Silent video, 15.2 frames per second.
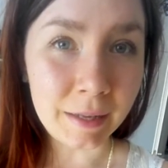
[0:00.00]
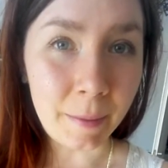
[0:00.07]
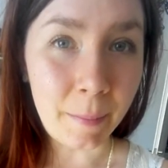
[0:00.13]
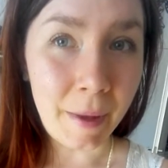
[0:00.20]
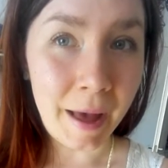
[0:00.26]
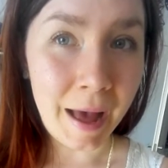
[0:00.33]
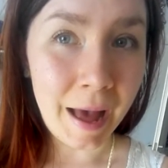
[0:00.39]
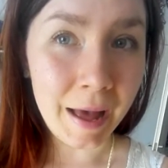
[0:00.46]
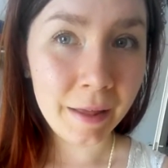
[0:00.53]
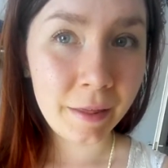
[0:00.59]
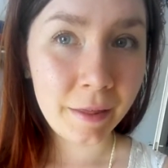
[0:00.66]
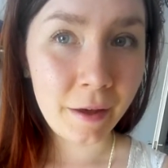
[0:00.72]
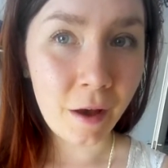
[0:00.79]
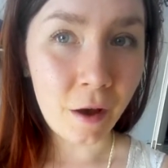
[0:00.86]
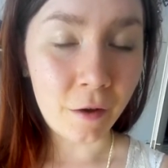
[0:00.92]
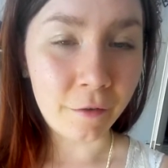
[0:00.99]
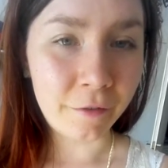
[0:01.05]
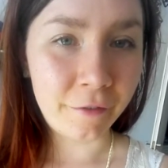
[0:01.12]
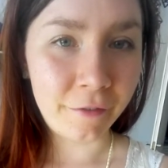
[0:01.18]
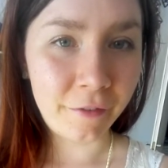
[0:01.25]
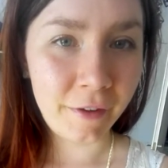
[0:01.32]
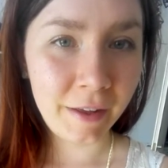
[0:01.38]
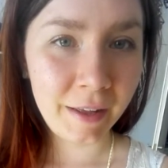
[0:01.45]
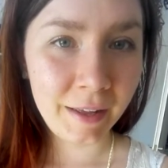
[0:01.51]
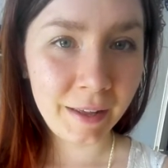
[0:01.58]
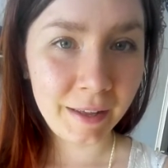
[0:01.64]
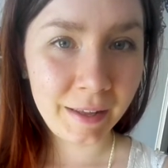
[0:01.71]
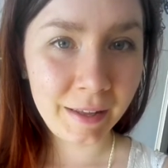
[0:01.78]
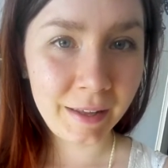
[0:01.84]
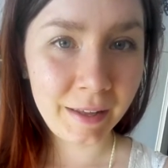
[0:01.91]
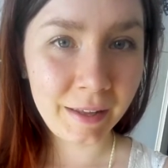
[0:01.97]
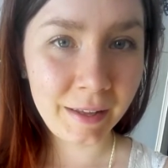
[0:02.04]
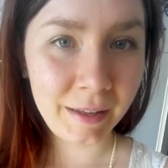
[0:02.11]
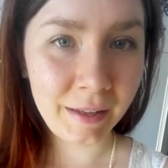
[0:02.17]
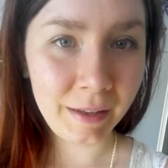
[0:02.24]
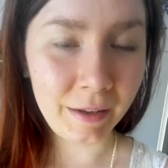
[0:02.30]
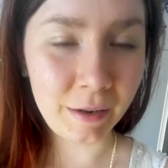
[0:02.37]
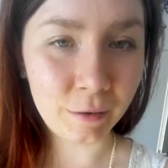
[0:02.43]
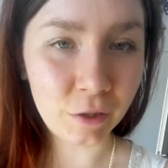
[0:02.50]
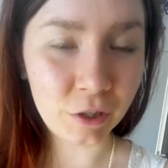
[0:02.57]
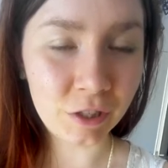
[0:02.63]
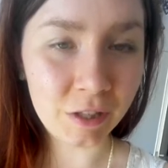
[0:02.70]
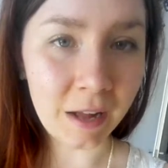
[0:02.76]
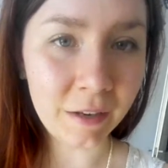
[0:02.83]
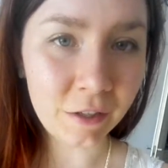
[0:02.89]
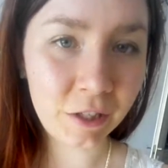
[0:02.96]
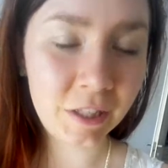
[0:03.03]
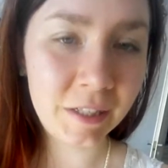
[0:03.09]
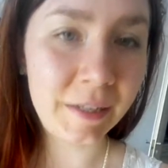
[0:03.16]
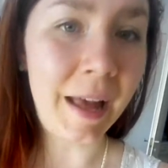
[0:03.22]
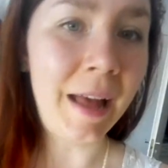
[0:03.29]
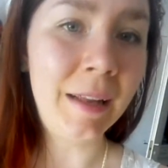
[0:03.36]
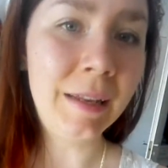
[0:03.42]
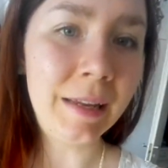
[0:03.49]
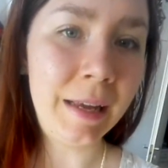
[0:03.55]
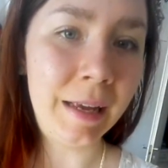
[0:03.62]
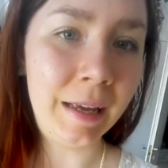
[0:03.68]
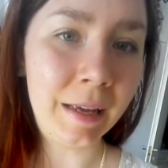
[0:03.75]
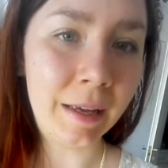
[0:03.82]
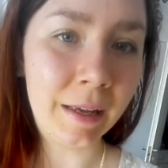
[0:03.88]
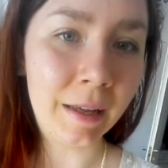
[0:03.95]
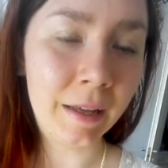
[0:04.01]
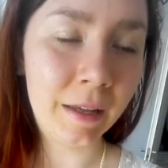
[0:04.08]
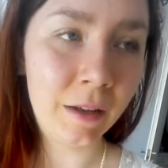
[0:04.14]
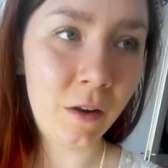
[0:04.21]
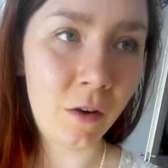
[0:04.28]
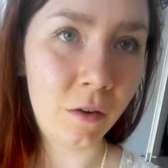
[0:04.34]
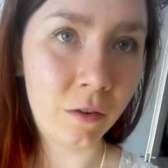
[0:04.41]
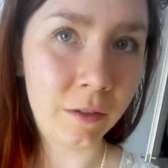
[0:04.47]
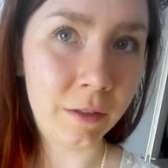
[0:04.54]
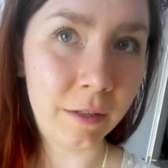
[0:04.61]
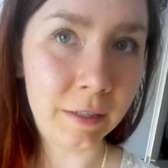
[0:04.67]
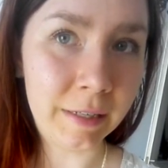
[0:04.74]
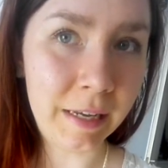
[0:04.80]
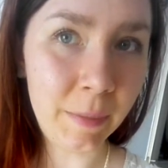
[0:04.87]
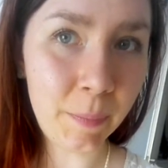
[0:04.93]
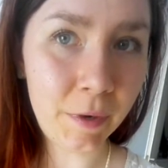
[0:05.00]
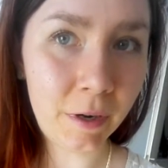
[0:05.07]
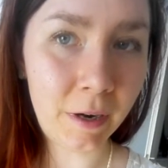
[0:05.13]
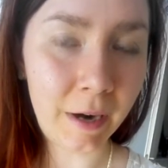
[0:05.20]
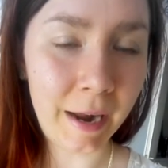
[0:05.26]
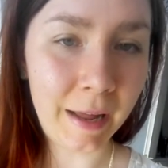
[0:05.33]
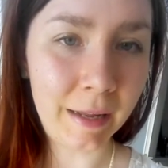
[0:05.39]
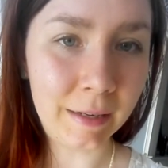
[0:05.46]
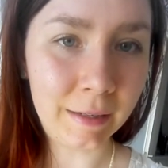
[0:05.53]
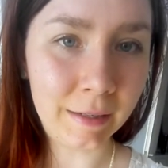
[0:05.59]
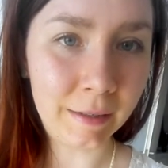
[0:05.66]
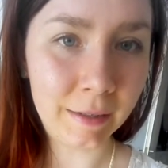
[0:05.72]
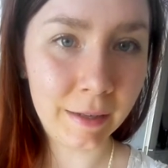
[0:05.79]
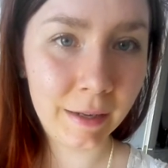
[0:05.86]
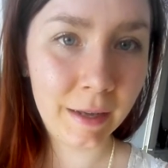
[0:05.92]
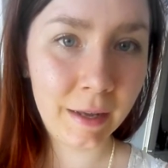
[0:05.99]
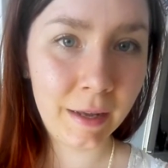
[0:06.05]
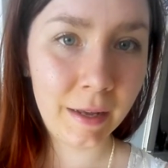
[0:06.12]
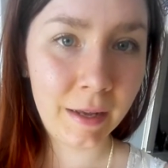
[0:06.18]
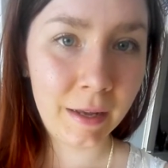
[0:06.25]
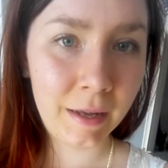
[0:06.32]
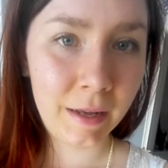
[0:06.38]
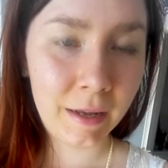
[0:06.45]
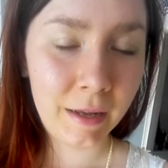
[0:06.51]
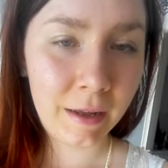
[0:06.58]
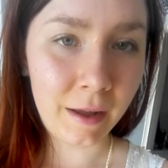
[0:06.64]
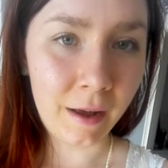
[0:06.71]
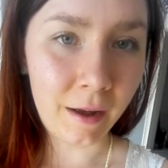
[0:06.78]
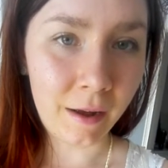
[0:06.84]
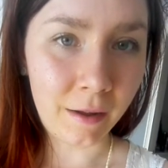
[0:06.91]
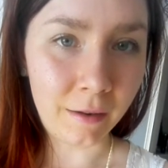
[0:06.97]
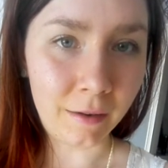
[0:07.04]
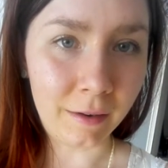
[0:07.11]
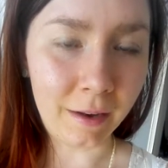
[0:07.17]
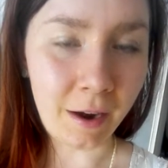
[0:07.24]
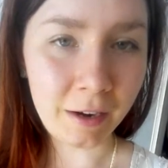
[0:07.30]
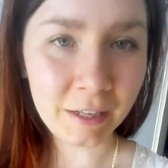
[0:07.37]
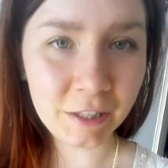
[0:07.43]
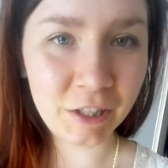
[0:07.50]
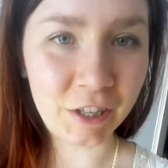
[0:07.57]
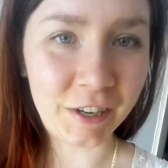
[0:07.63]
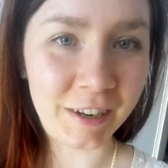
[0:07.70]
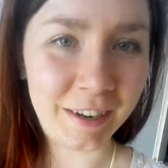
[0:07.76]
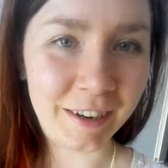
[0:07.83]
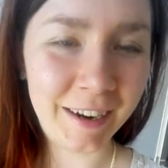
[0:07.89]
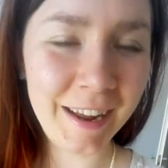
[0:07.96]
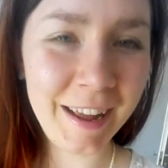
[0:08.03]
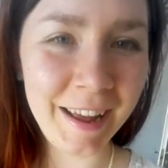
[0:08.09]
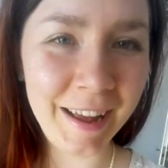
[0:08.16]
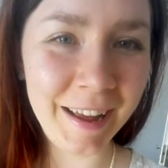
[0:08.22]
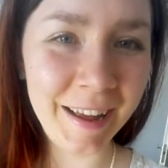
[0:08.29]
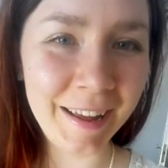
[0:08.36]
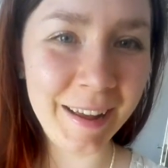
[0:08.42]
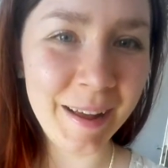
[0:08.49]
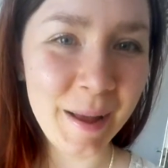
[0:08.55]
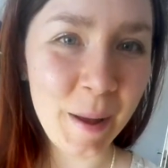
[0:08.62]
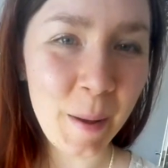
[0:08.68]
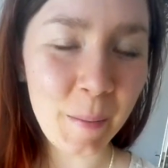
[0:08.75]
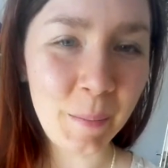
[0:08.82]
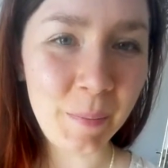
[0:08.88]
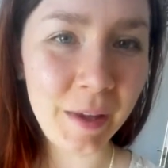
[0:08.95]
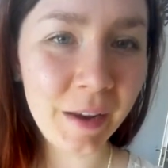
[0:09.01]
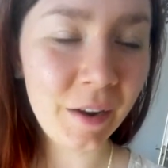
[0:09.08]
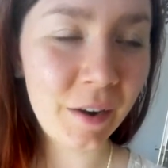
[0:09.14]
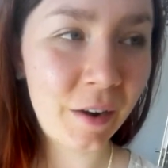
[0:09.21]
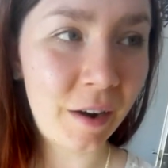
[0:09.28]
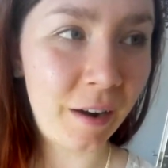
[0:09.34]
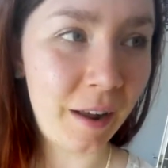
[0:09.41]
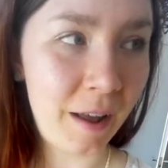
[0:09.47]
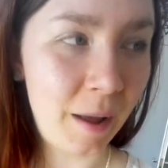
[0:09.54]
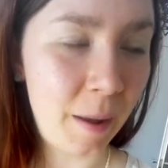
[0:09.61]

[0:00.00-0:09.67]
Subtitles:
path of, you know, just understanding on a deeper and larger, bigger